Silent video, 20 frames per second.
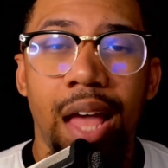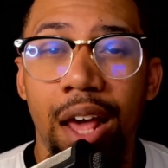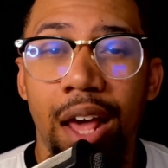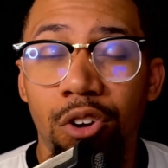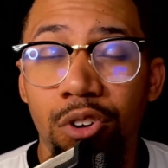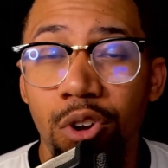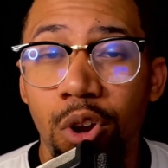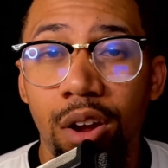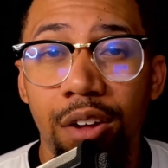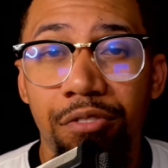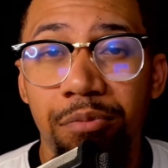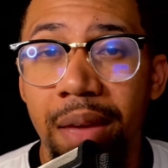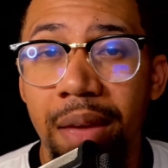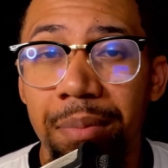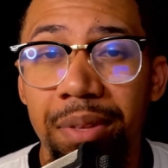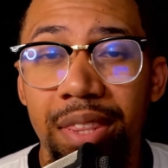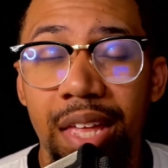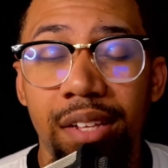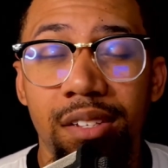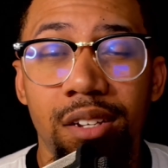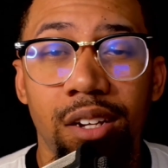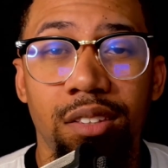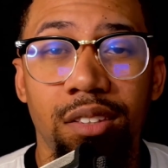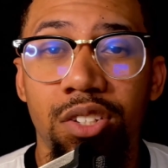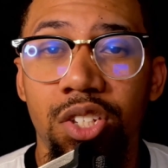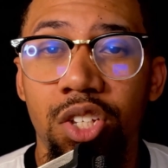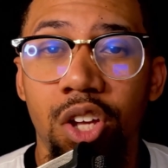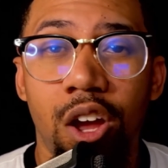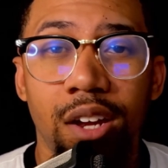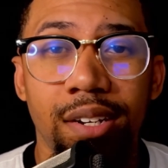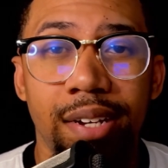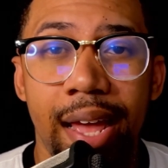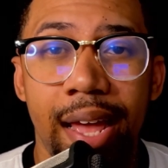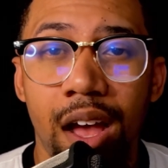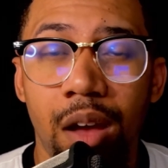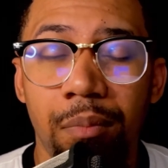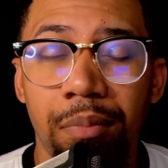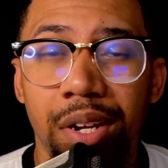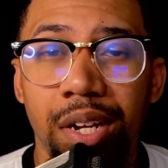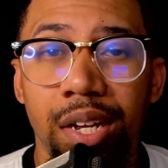I don't know if maybe they took the song
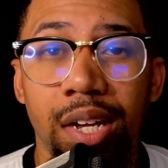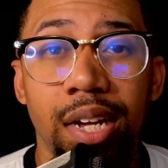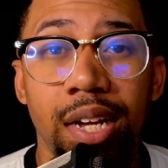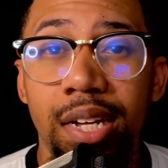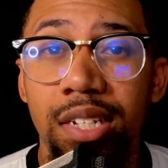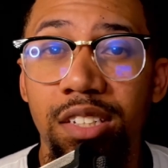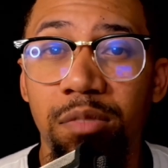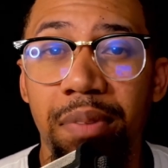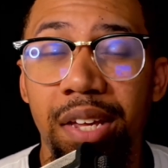down because